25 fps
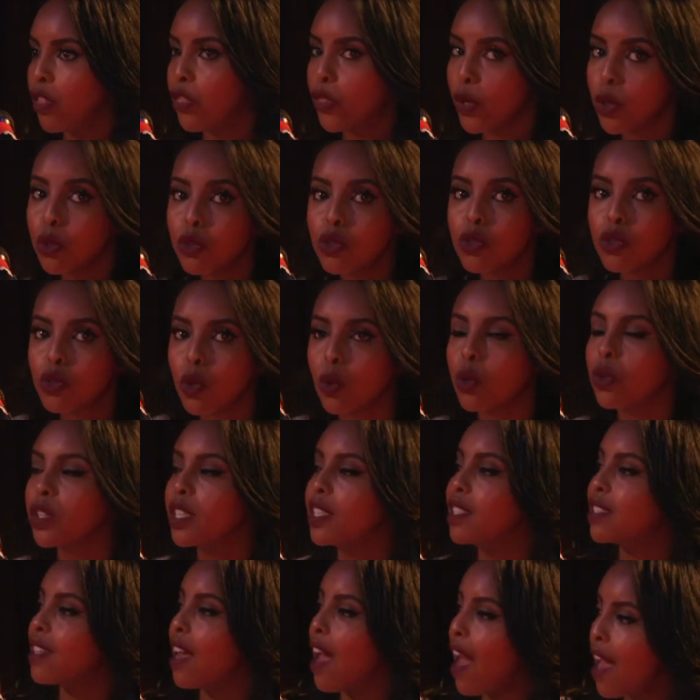Those
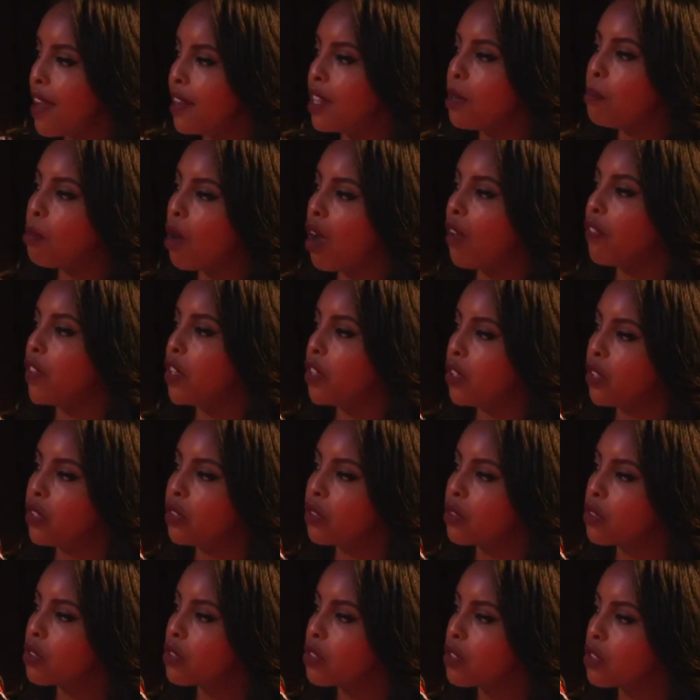stories end up on the
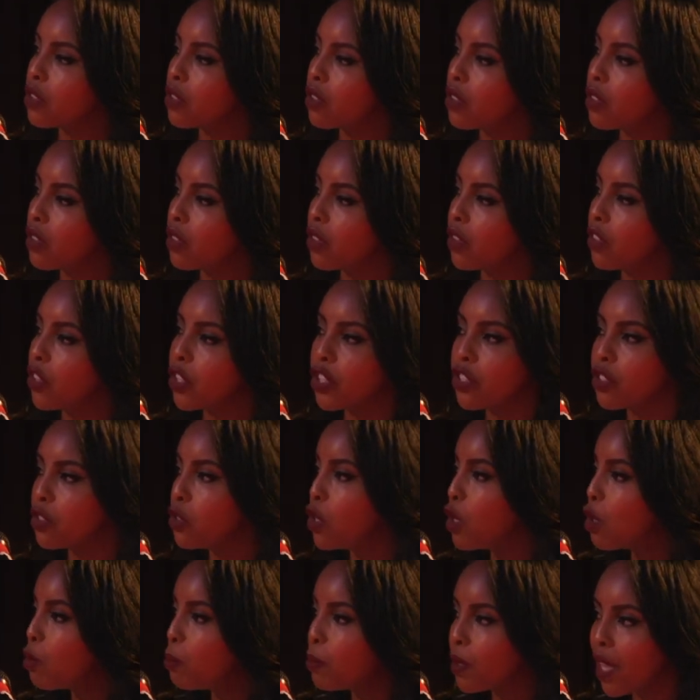news. There's
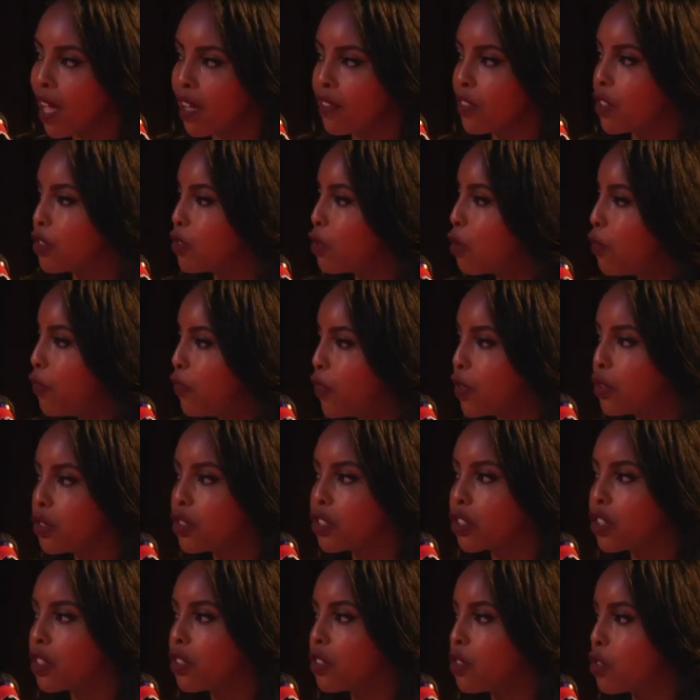no
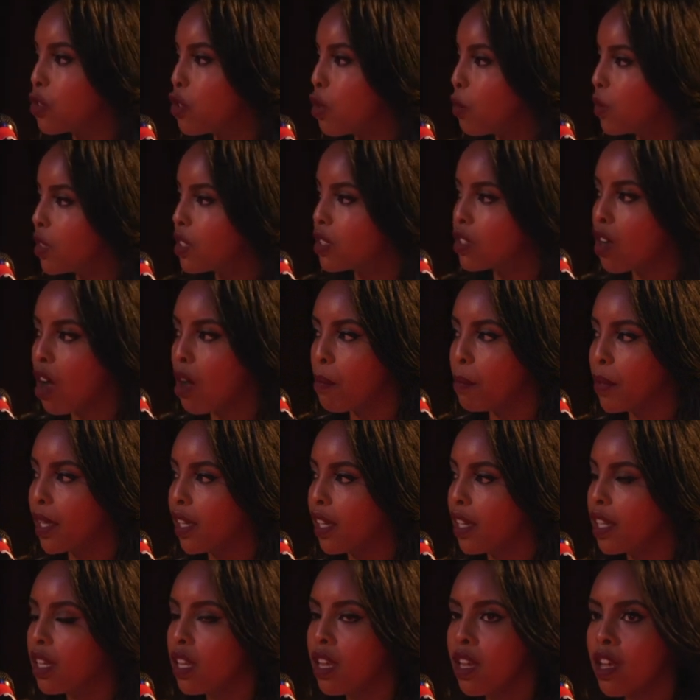filter, there's no one
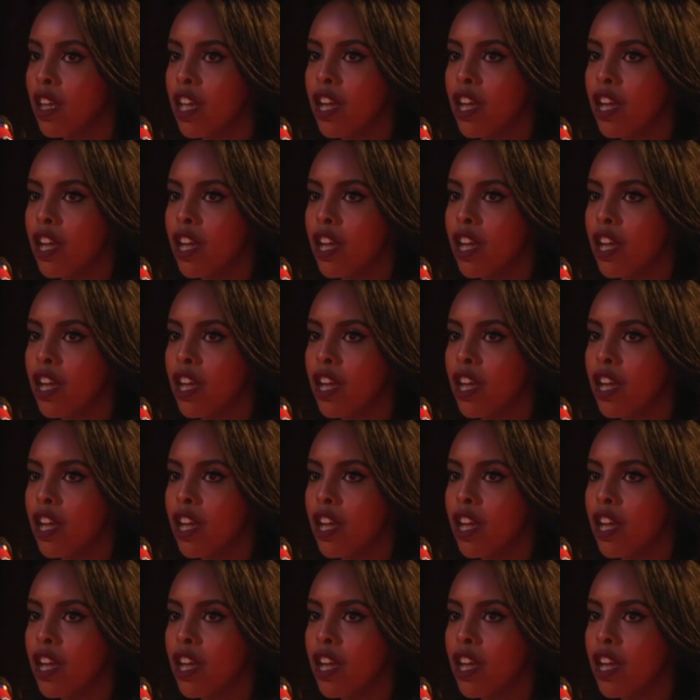stopping it.